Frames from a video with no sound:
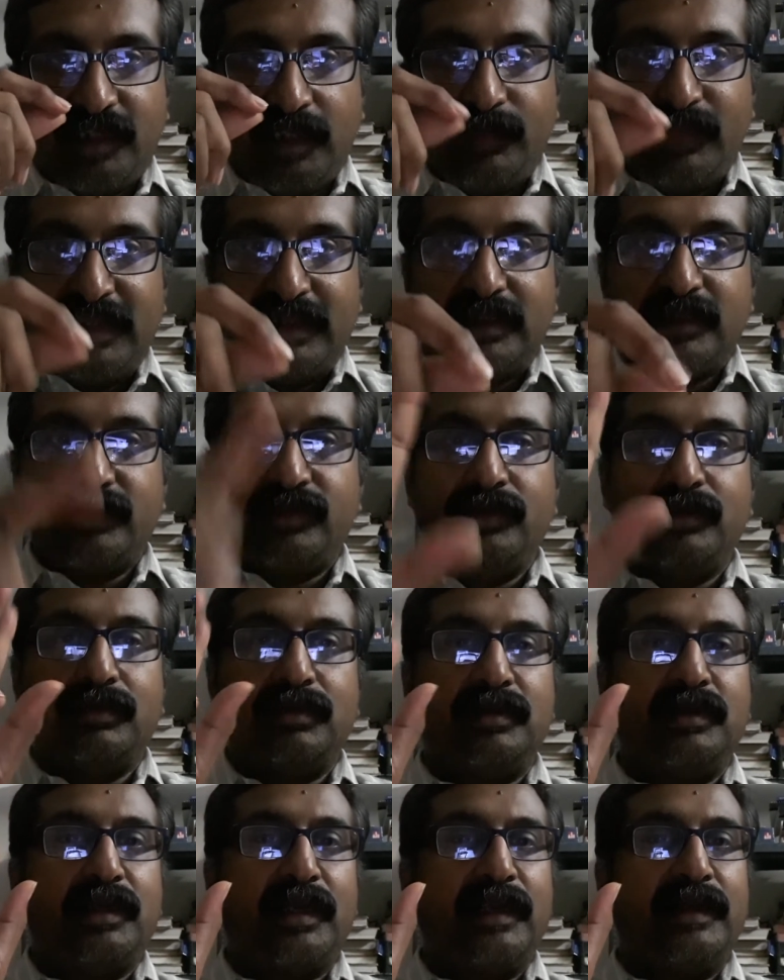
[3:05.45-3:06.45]
three methods you
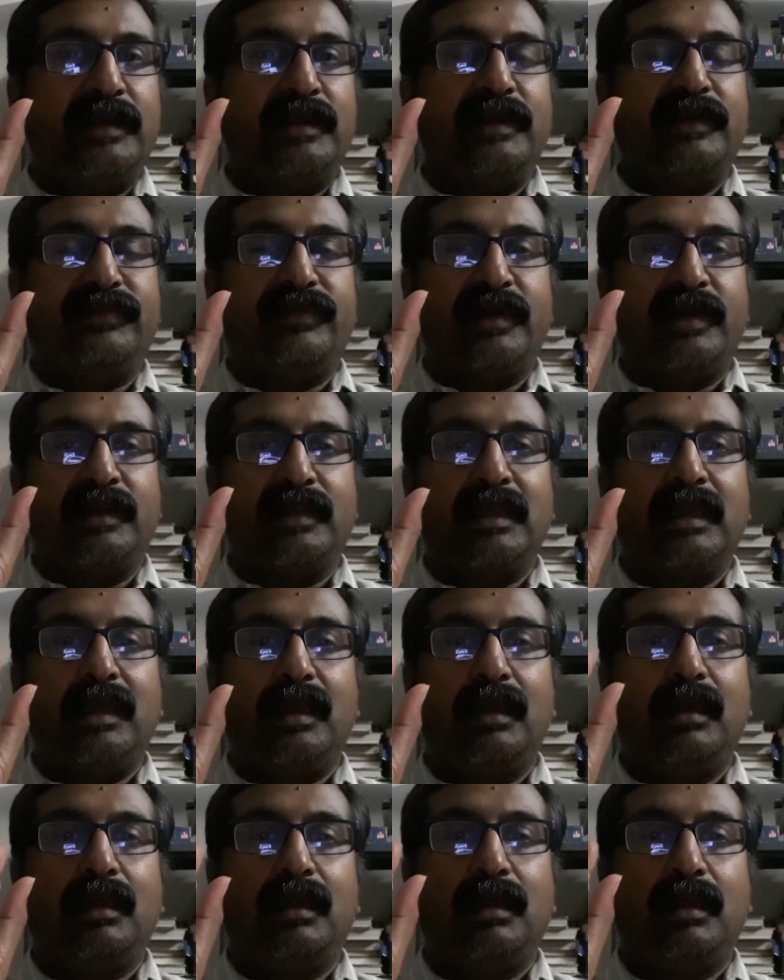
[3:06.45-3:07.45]
couldn't identify the
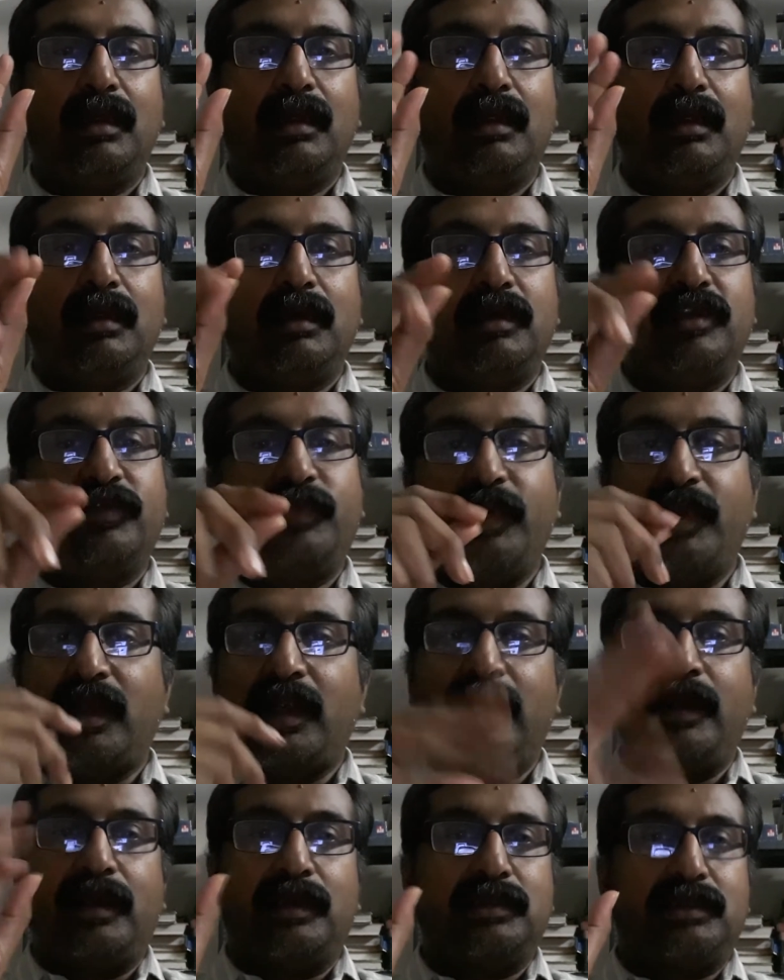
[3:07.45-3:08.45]

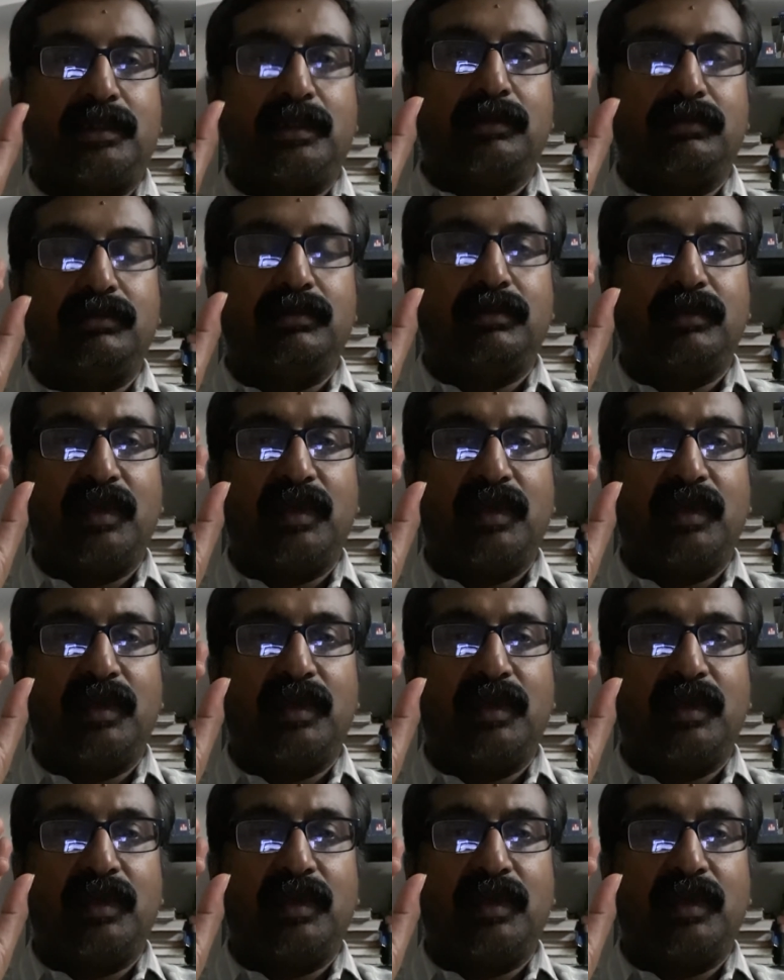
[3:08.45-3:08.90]
sphenoid osteum.